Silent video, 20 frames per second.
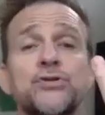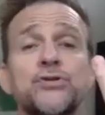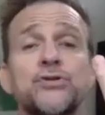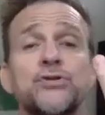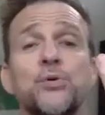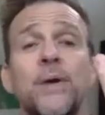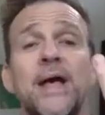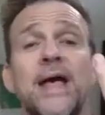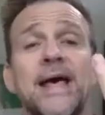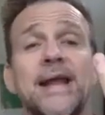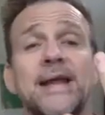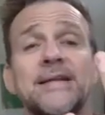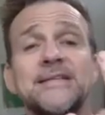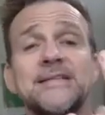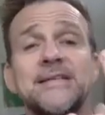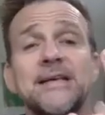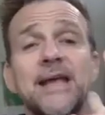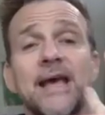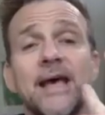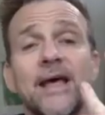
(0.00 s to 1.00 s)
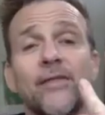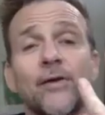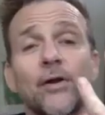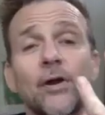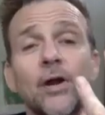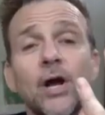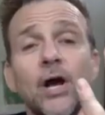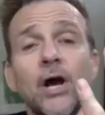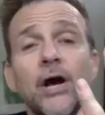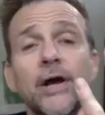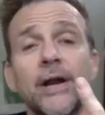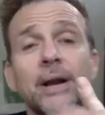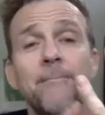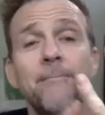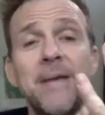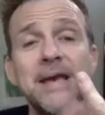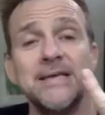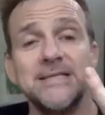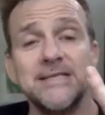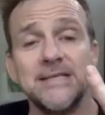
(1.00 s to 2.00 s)
to edit together an
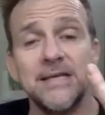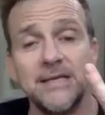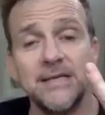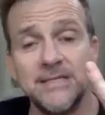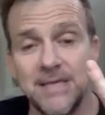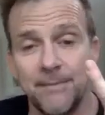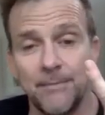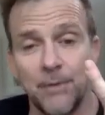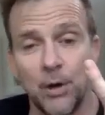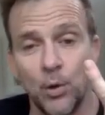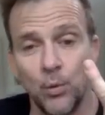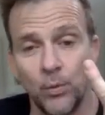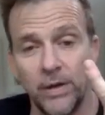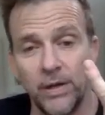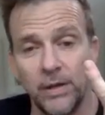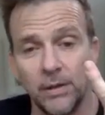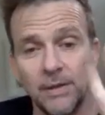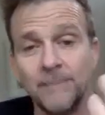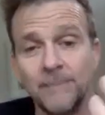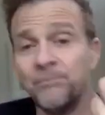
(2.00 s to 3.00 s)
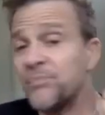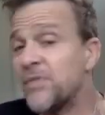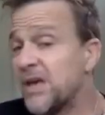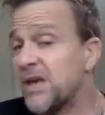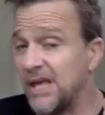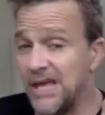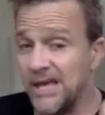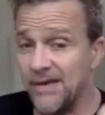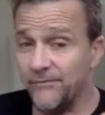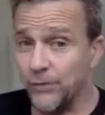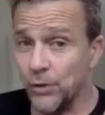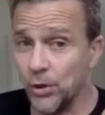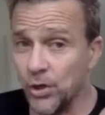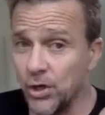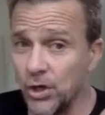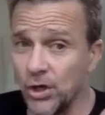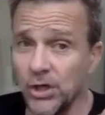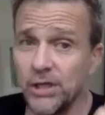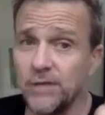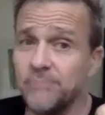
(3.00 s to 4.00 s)
amazing demo reel. If you're
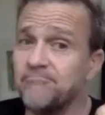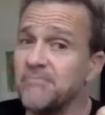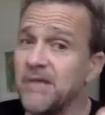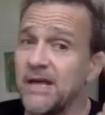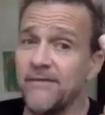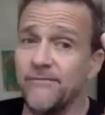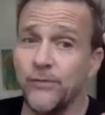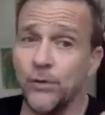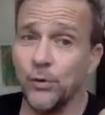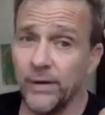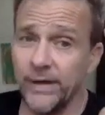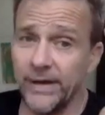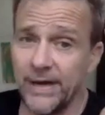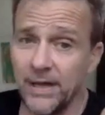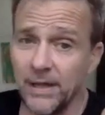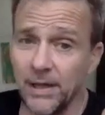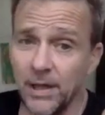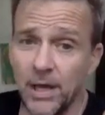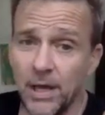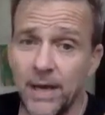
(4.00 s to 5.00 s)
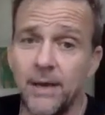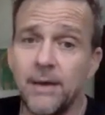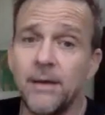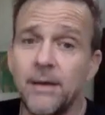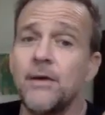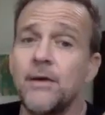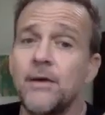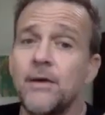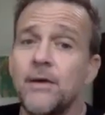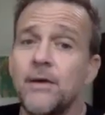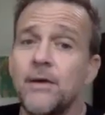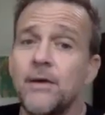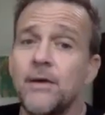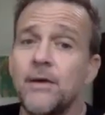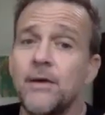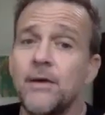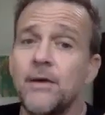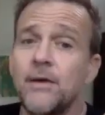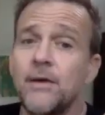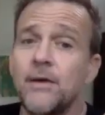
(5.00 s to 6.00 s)
good, if you're in L A, you have a
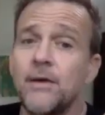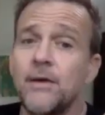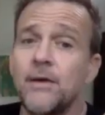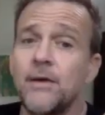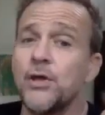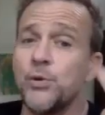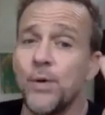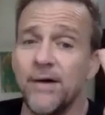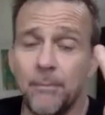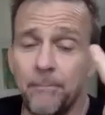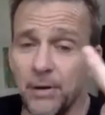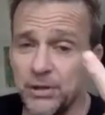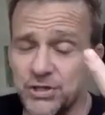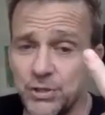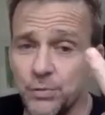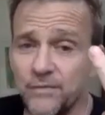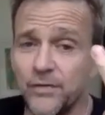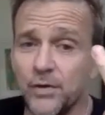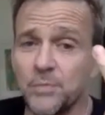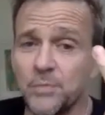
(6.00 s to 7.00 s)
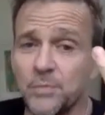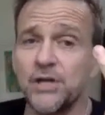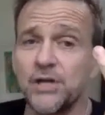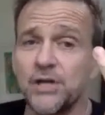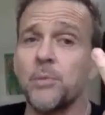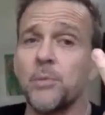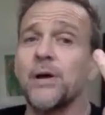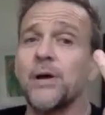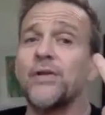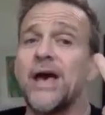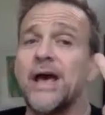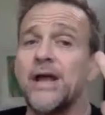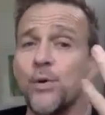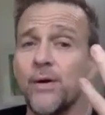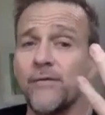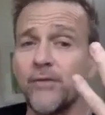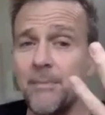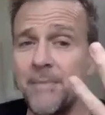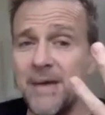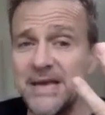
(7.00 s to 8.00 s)
bunch of student films under your belt and you have an
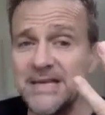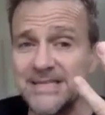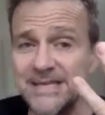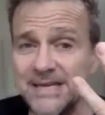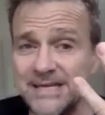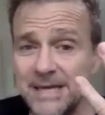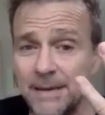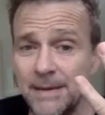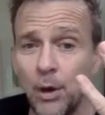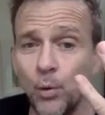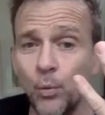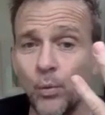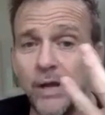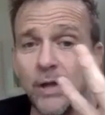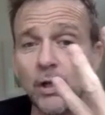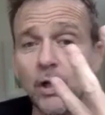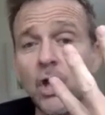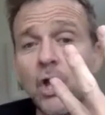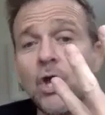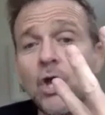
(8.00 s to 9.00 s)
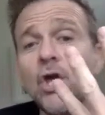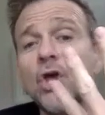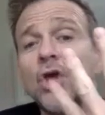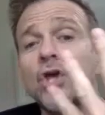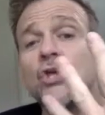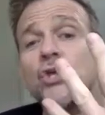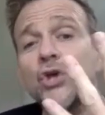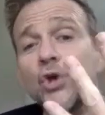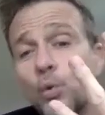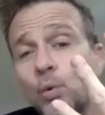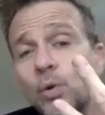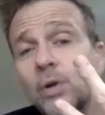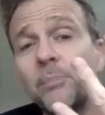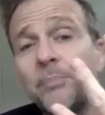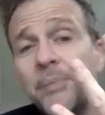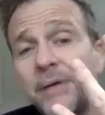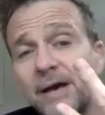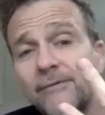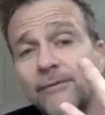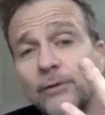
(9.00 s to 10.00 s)
amazing demo reel, you will
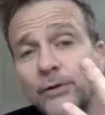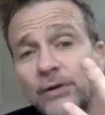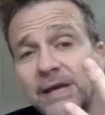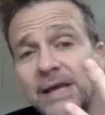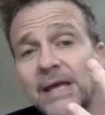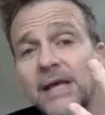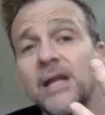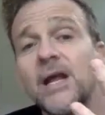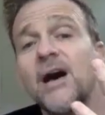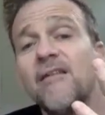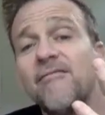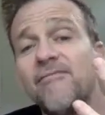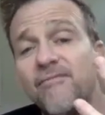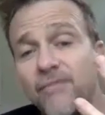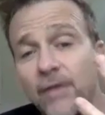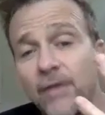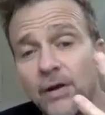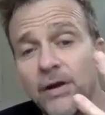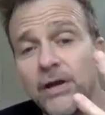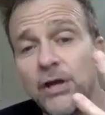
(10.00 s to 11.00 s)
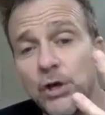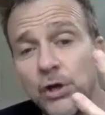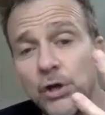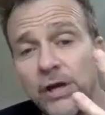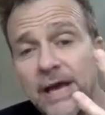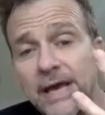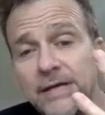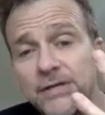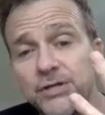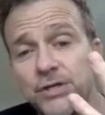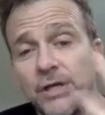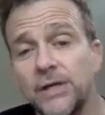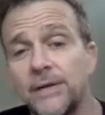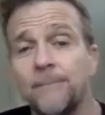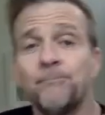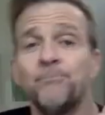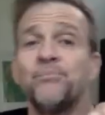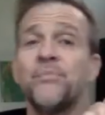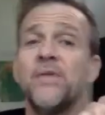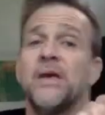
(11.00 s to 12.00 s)
be able to get a very good agent.
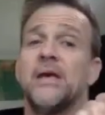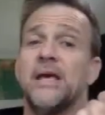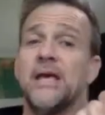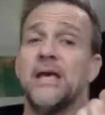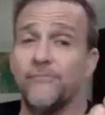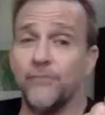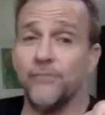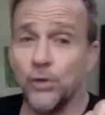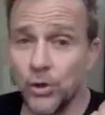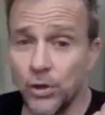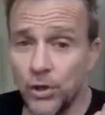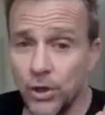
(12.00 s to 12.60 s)
If you're